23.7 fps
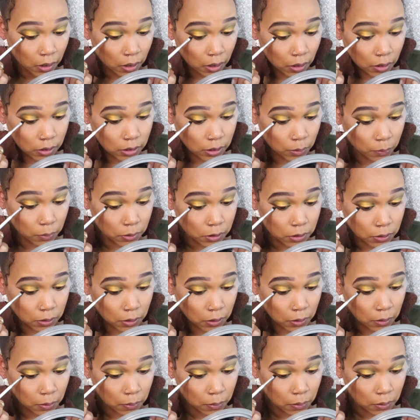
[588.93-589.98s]
And so we're just
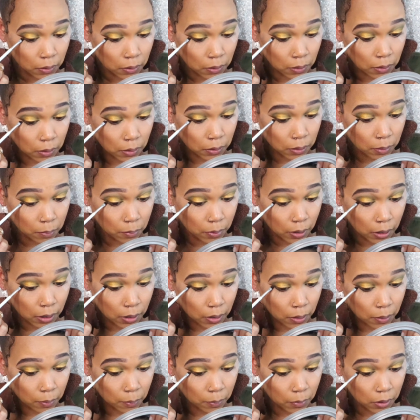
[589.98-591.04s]
gonna go along the
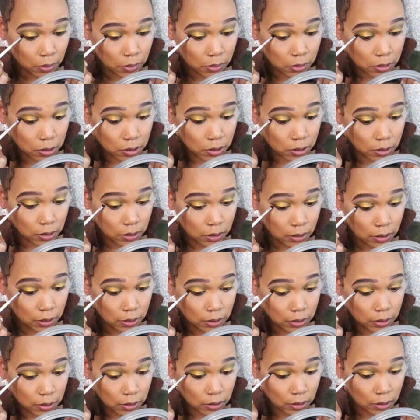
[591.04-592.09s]
bottom
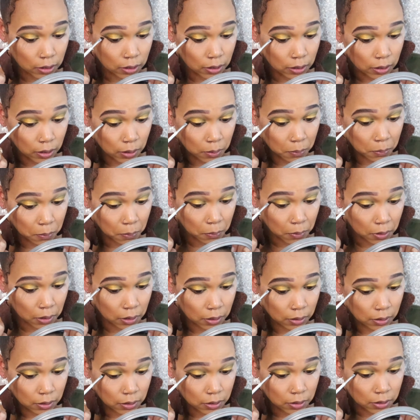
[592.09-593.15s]
just to get that
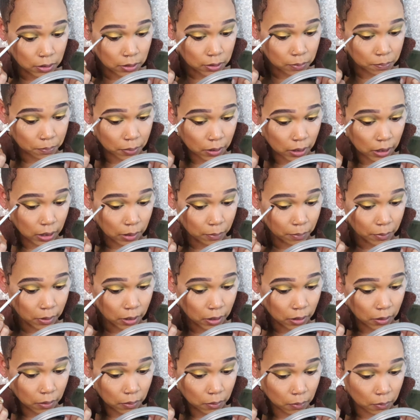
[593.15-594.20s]
wing to just pop
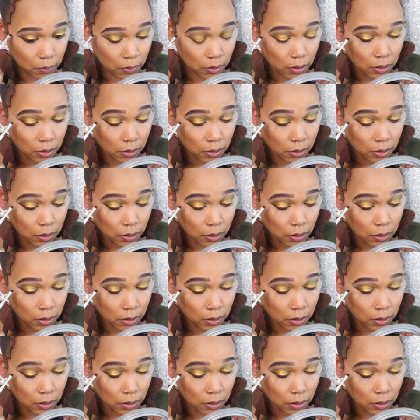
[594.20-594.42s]
out,